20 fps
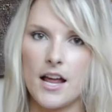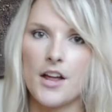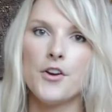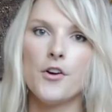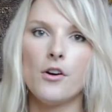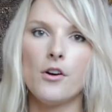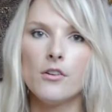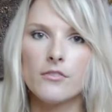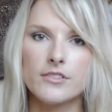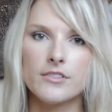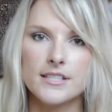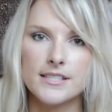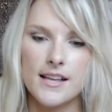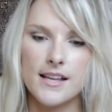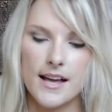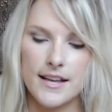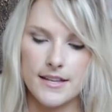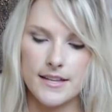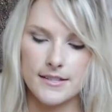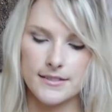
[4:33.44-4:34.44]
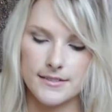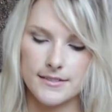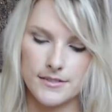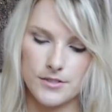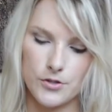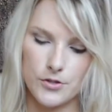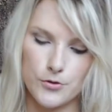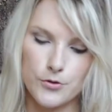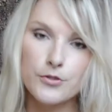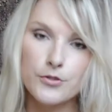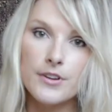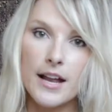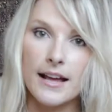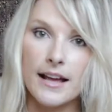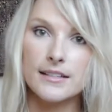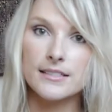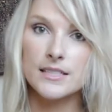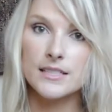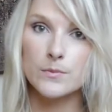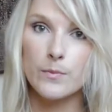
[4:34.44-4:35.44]
an oversized crew
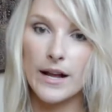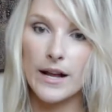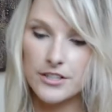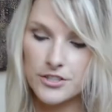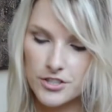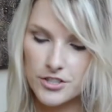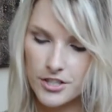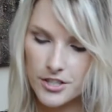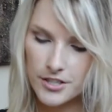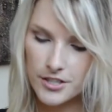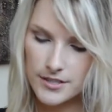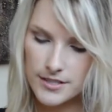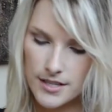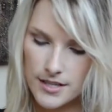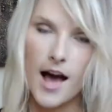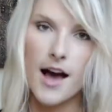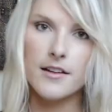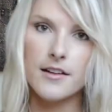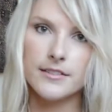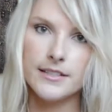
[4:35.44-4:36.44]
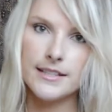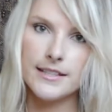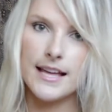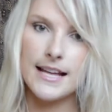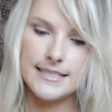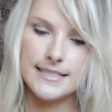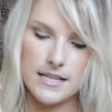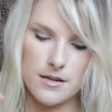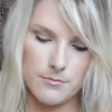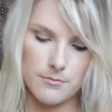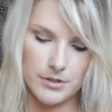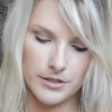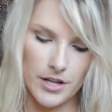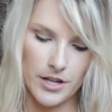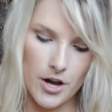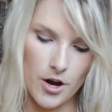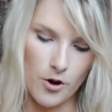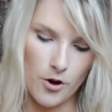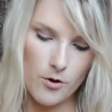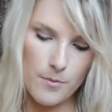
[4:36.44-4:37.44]
neck sweatshirt. I'll link that down
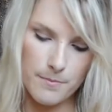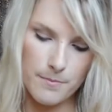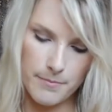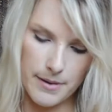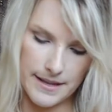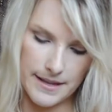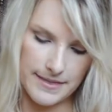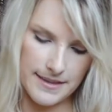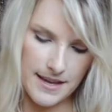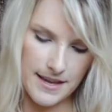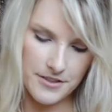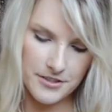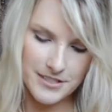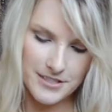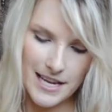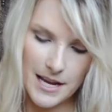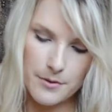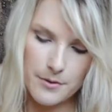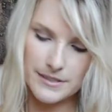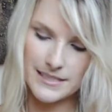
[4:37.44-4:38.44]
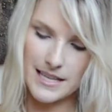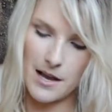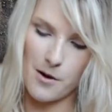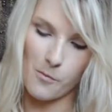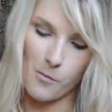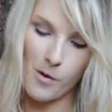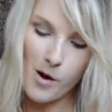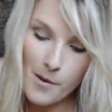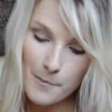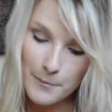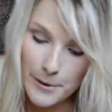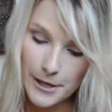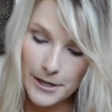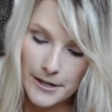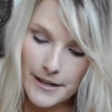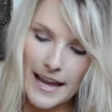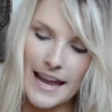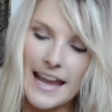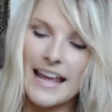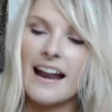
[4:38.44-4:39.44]
below, but the other day I was at
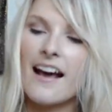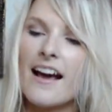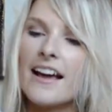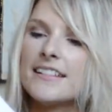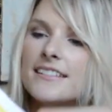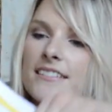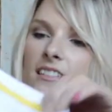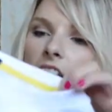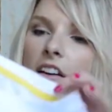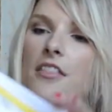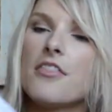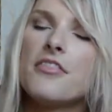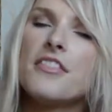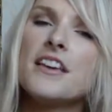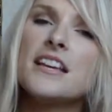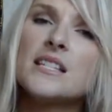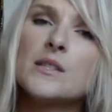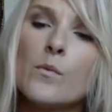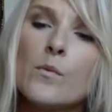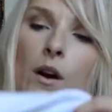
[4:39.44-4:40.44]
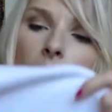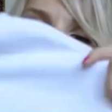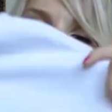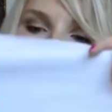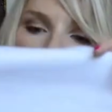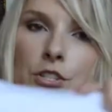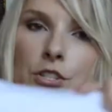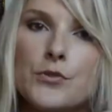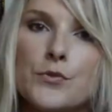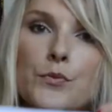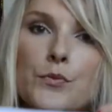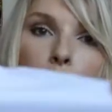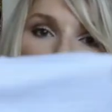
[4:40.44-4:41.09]
Walmart and I saw this one, which is